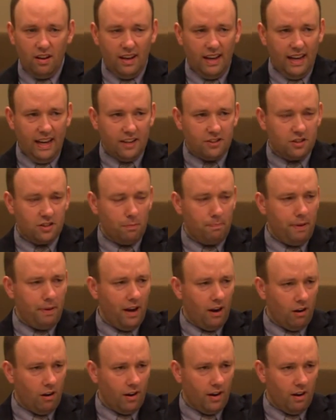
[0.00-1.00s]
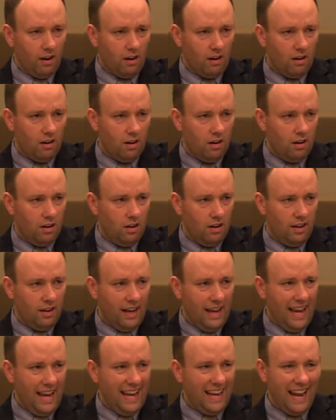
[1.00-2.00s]
is superior
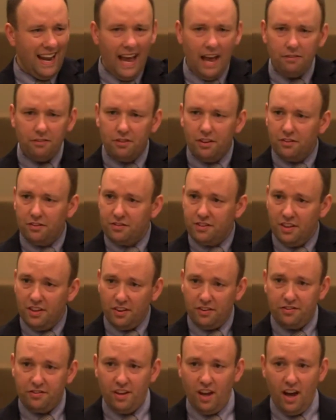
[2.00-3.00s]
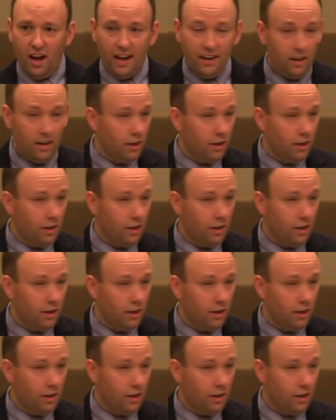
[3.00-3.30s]
in essence to the Son,